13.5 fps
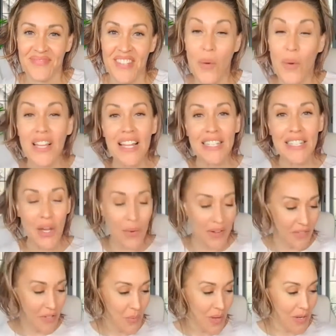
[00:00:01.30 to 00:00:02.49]
Well, hello
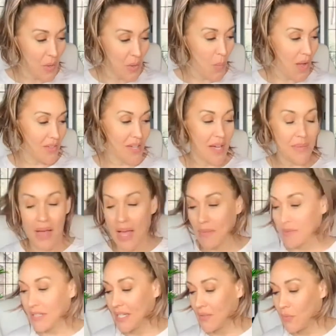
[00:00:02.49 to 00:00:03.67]
everyone. Welcome. I
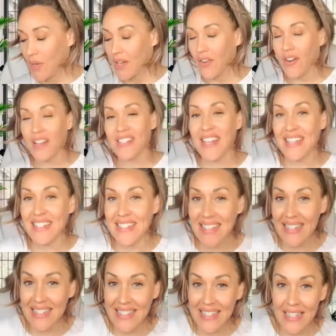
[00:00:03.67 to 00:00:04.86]
believe we are on day
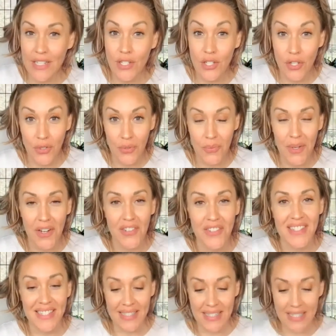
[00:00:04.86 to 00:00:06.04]
62. We are on
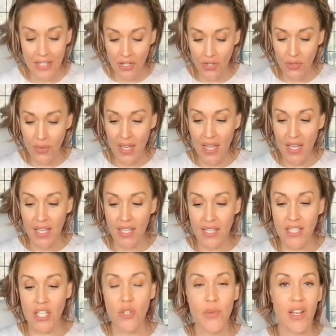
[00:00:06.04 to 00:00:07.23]
62,
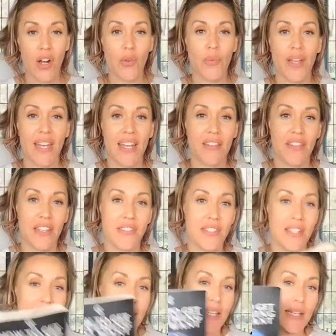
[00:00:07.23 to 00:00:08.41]
continuing our reading of Elsie
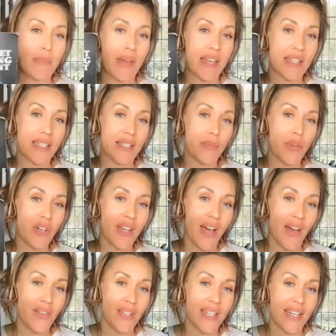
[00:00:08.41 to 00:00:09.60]
Lincoln Benedict's book, How
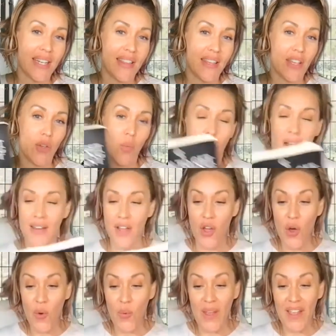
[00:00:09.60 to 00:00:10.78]
to Get Anything You Want.
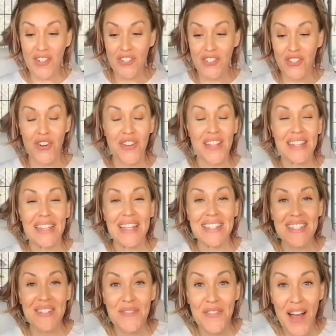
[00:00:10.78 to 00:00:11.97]
We are starting
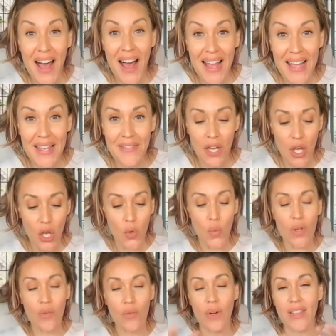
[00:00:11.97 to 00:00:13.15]
lesson 5.
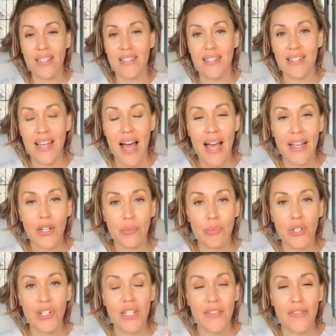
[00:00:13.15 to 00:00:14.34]
We've read this entire
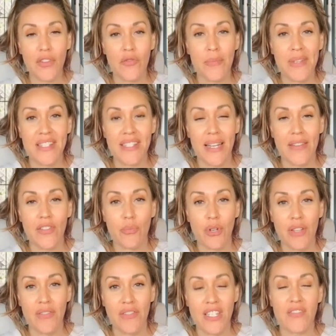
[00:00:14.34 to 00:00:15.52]
book. If you've missed any of the
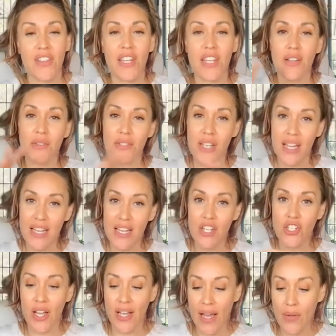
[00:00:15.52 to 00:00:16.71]
previous videos,
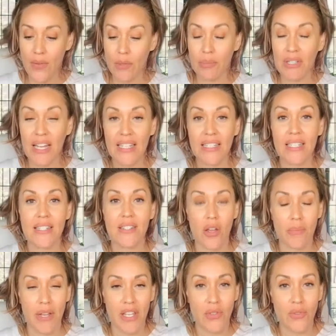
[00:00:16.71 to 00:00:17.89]
check out the playlist
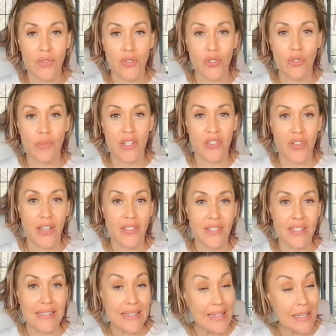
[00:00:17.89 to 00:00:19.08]
on my YouTube under
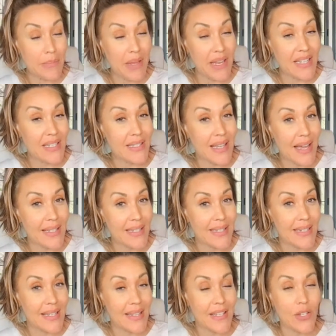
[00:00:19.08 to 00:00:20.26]
Elsie Lincoln Benedict, How to Get
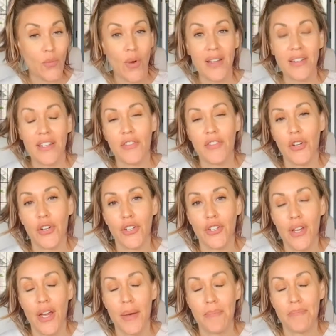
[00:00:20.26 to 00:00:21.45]
Anything You Want. If you're on
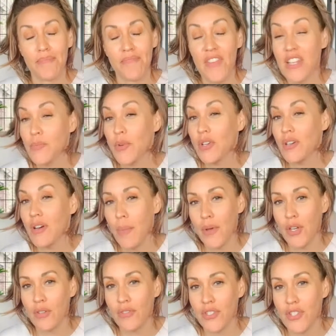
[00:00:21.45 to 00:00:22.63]
Facebook, hop on
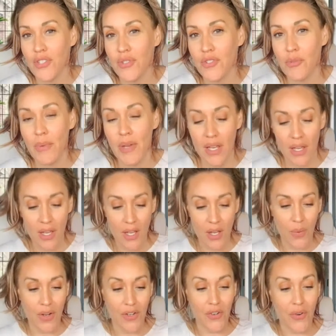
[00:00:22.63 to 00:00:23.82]
over to YouTube.
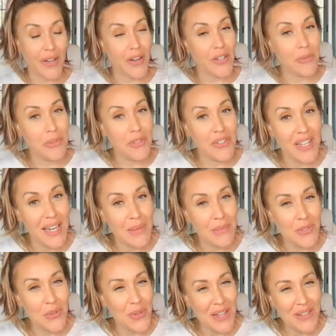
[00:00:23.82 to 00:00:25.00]
We are growing our community and I'm
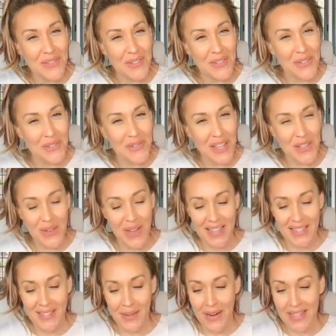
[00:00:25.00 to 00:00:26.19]
so grateful. Thank you guys.
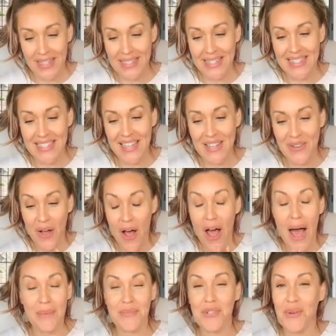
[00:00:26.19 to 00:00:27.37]
All right, let's continue.
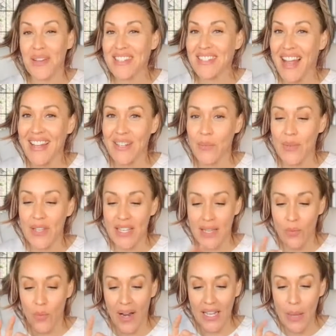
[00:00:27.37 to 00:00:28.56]
I'm so excited. We
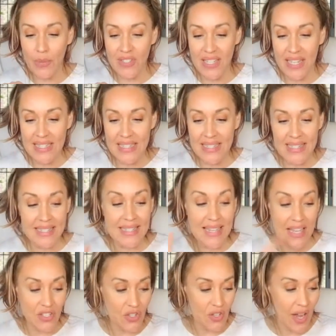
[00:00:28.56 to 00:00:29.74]
read a couple sentences
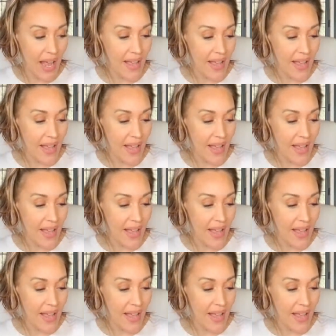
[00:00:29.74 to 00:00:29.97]
yesterday